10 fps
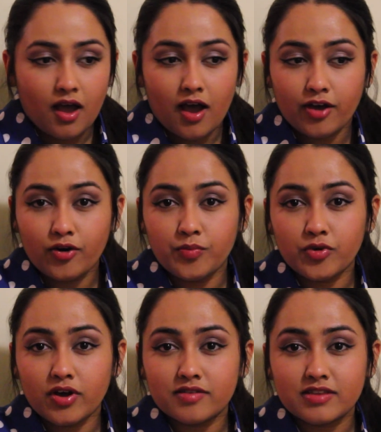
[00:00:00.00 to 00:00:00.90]
I hope
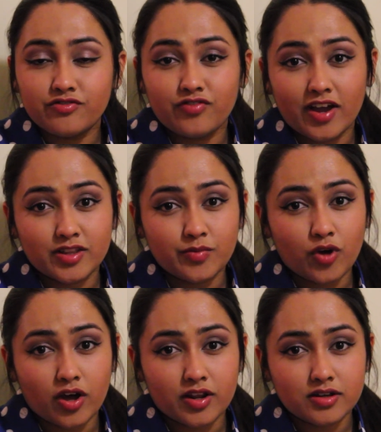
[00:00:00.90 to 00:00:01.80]
you guys can find the
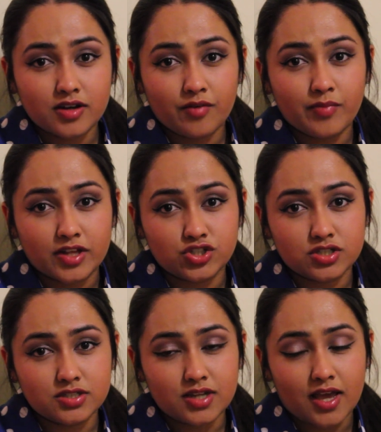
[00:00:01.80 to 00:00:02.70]
product I
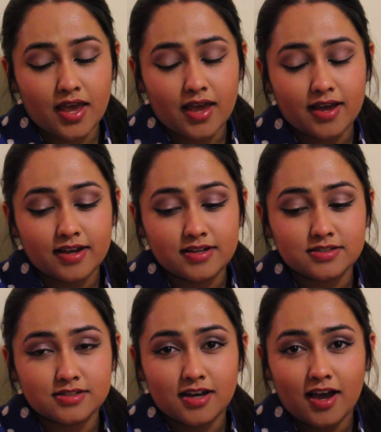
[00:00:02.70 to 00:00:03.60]
mentioned,
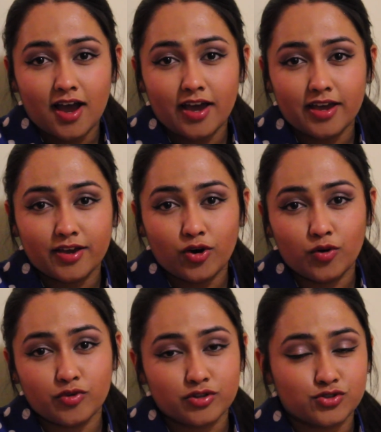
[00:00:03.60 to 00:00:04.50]
and I
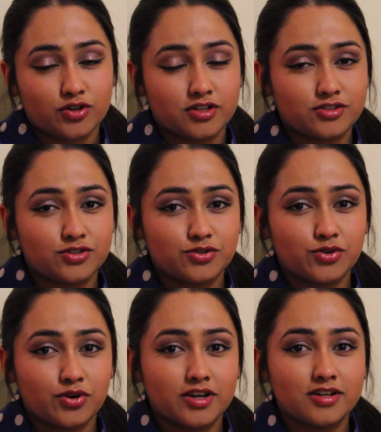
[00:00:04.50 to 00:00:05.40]
hope you enjoyed the
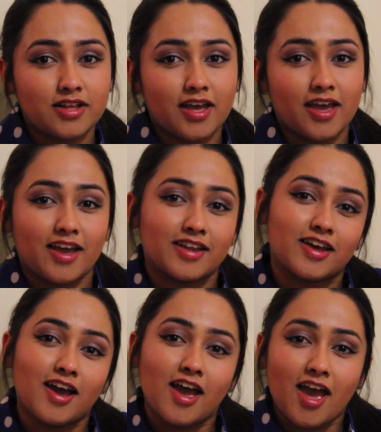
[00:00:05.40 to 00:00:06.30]
tutorial, and
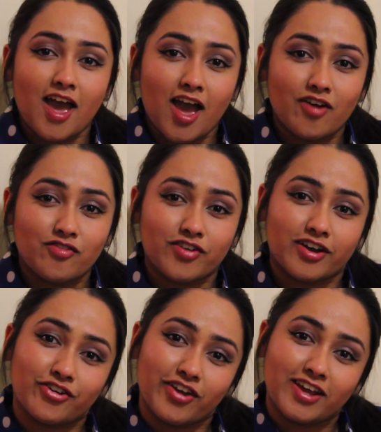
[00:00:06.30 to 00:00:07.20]
have a
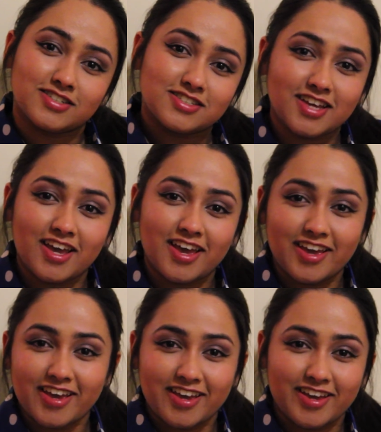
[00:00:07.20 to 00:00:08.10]
great day.
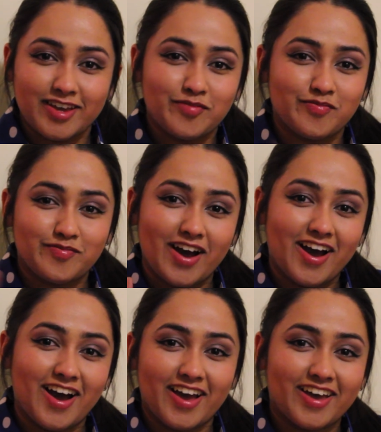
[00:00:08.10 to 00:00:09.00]

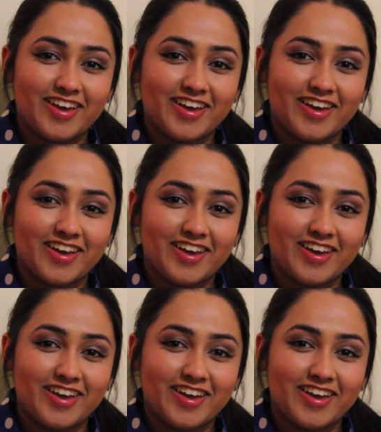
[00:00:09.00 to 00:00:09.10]
Bye!